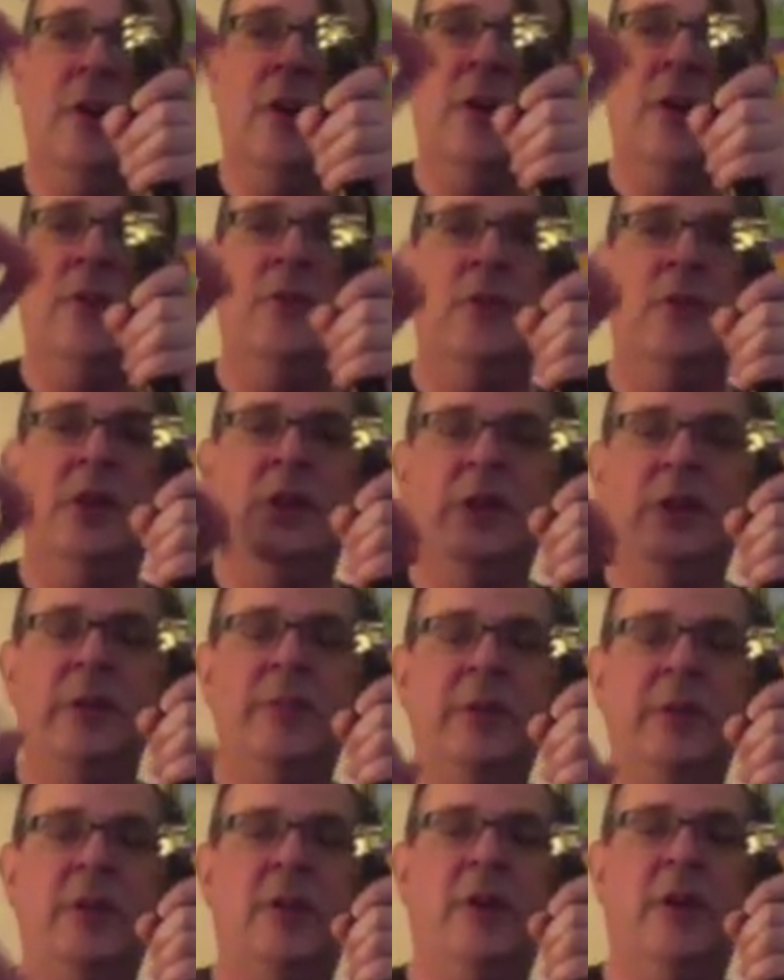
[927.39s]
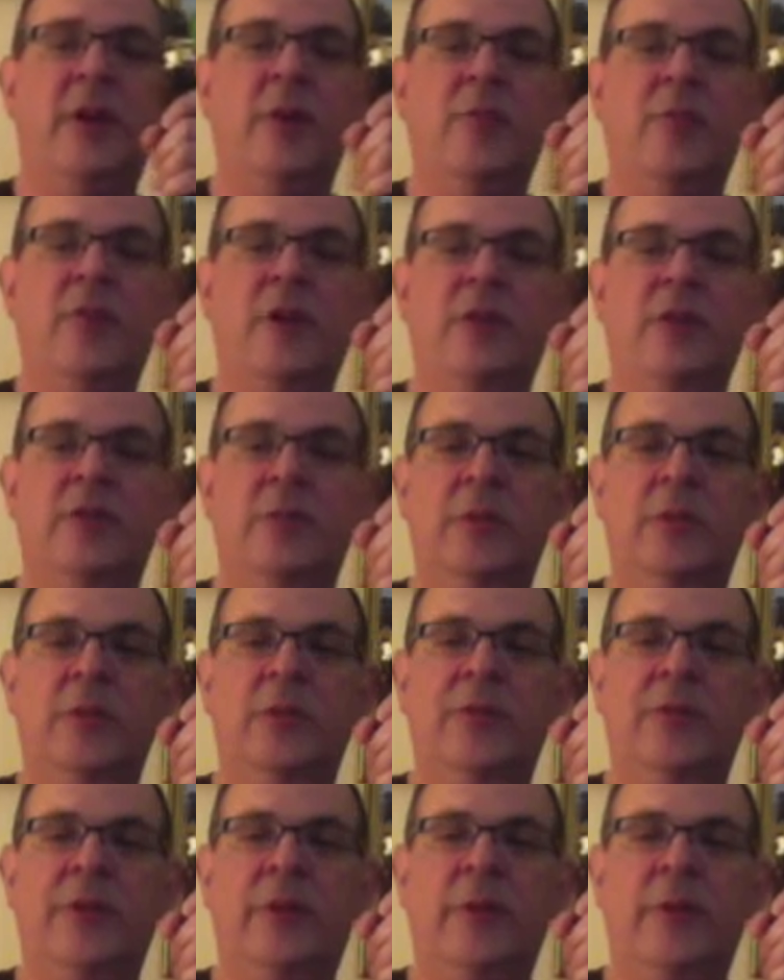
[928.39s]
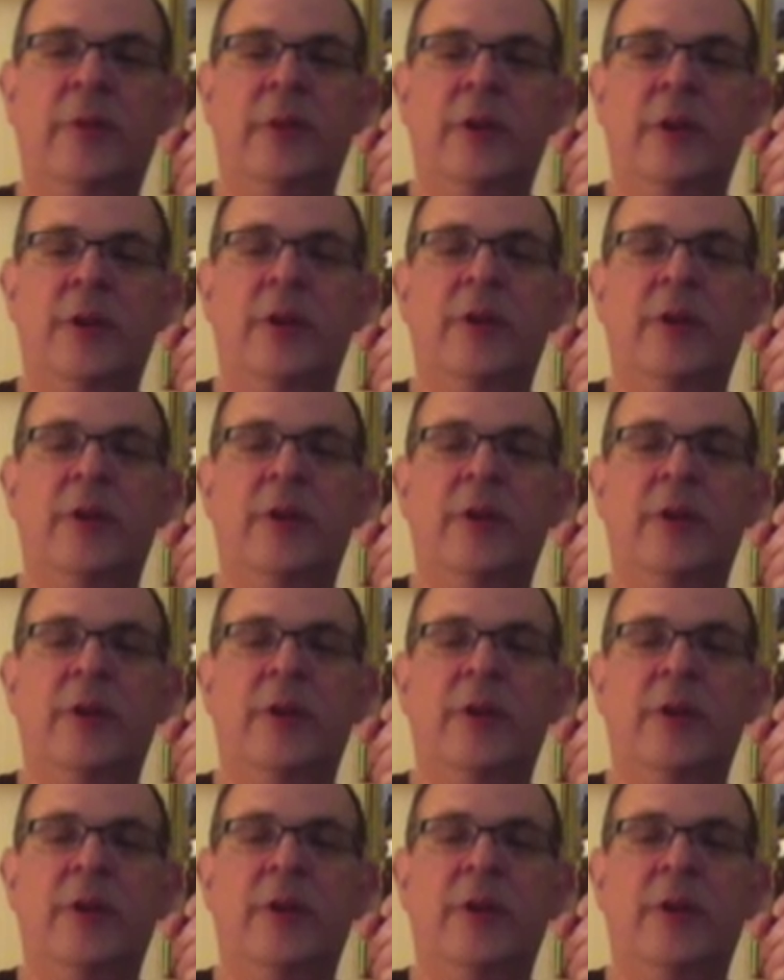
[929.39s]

on reed, keeping the air pressure built up